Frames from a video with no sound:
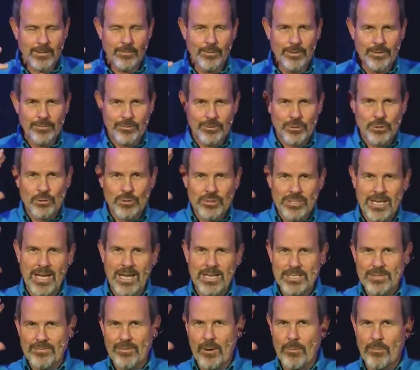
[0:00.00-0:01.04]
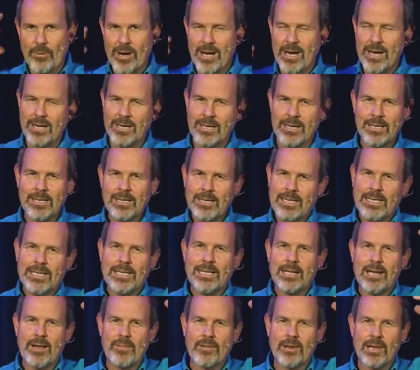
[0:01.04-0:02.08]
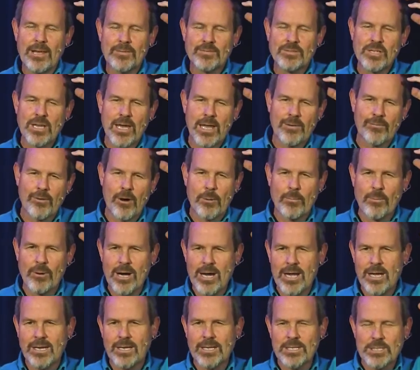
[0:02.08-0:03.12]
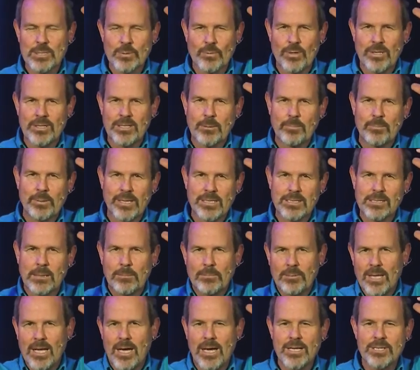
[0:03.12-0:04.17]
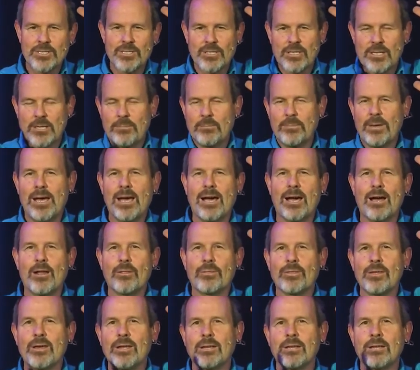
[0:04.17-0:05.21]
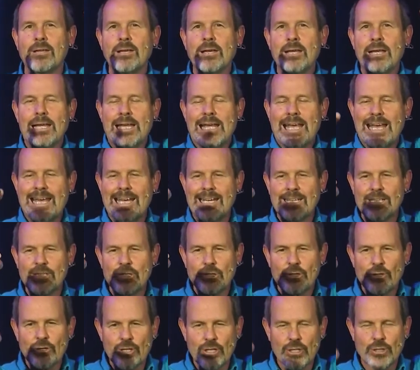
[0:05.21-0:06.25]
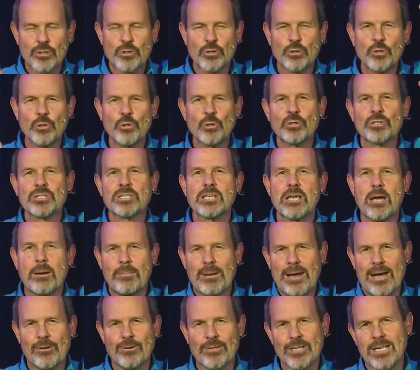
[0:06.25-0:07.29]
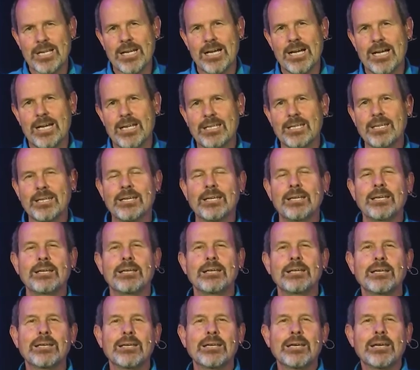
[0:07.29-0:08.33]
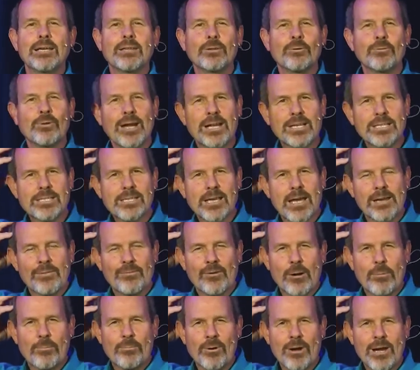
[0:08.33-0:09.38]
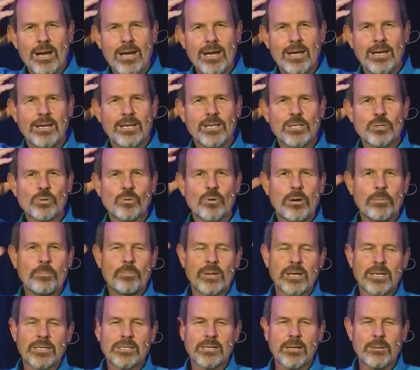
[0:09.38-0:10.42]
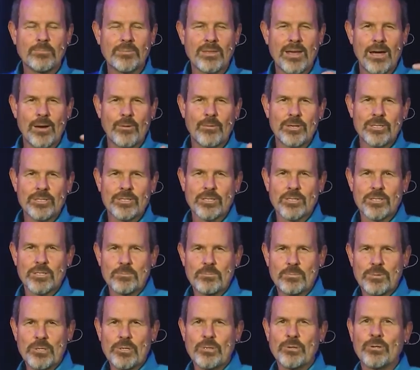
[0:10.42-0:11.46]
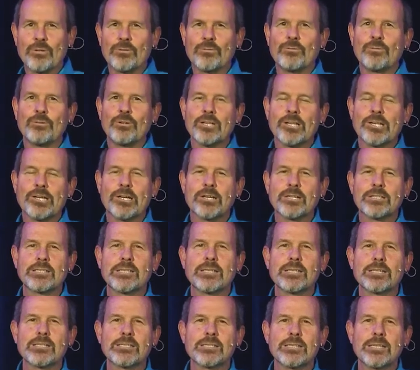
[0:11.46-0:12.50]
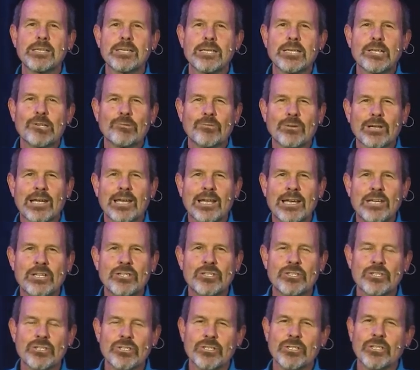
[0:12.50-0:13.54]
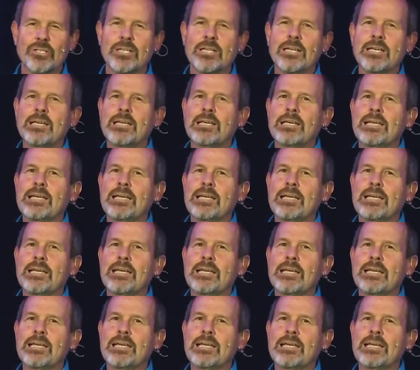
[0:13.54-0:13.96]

with two sides of our brain. And the left side of our brain is the one that picks up logic and math and, and the truths about God. And the right side of our brain is what picks up that which is beautiful and artistic and relational.